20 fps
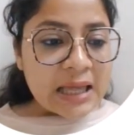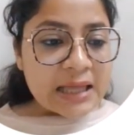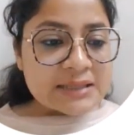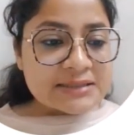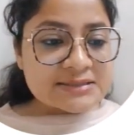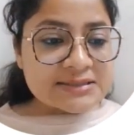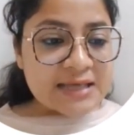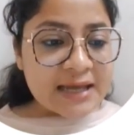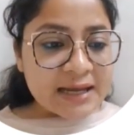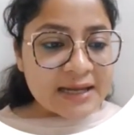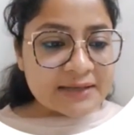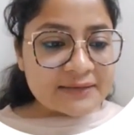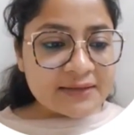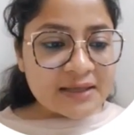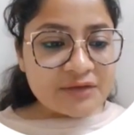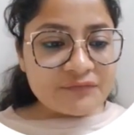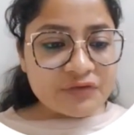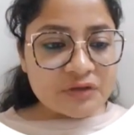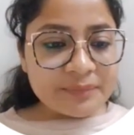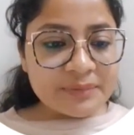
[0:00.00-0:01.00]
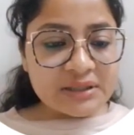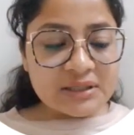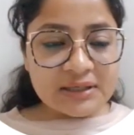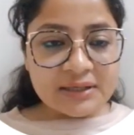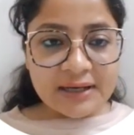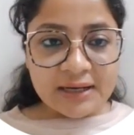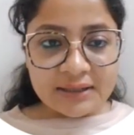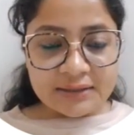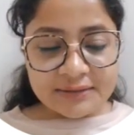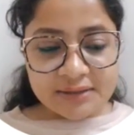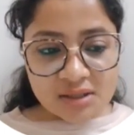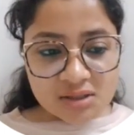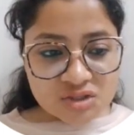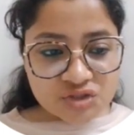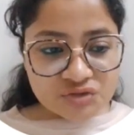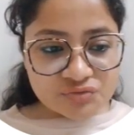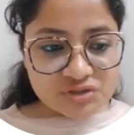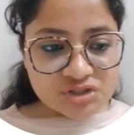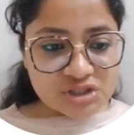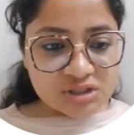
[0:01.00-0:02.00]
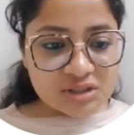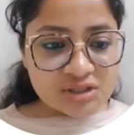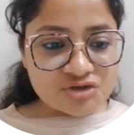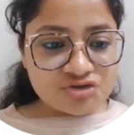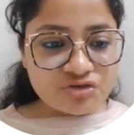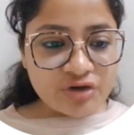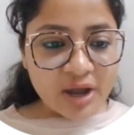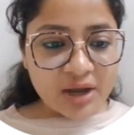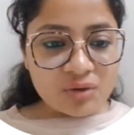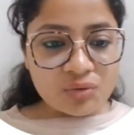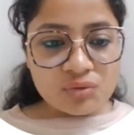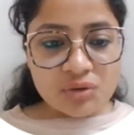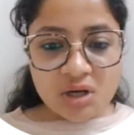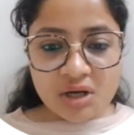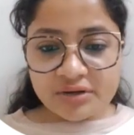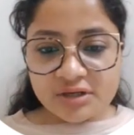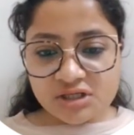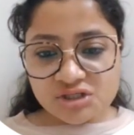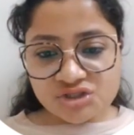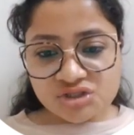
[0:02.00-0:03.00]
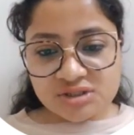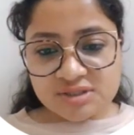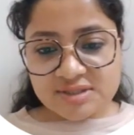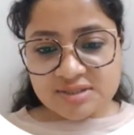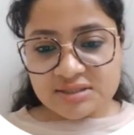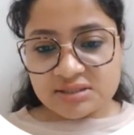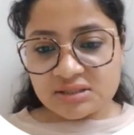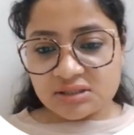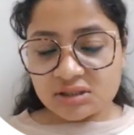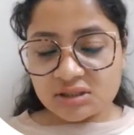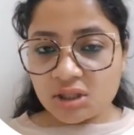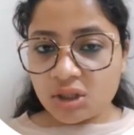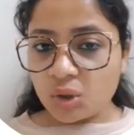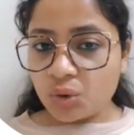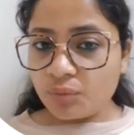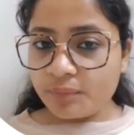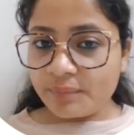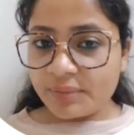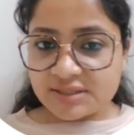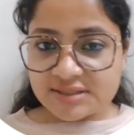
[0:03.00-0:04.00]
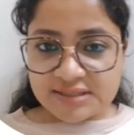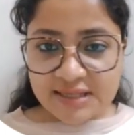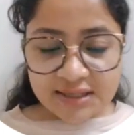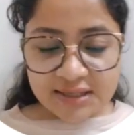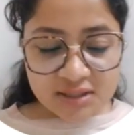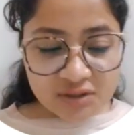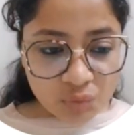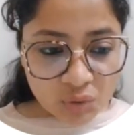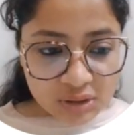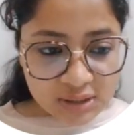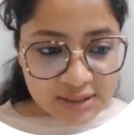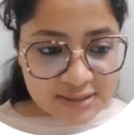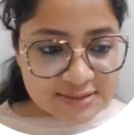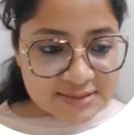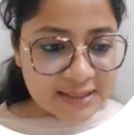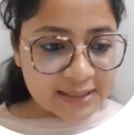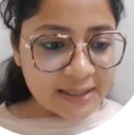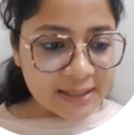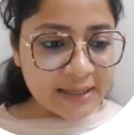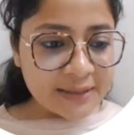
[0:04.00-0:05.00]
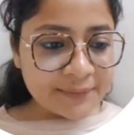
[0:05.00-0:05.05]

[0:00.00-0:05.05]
Second thing will be the deltas, which are the triangular regions near the loop, exactly what I said.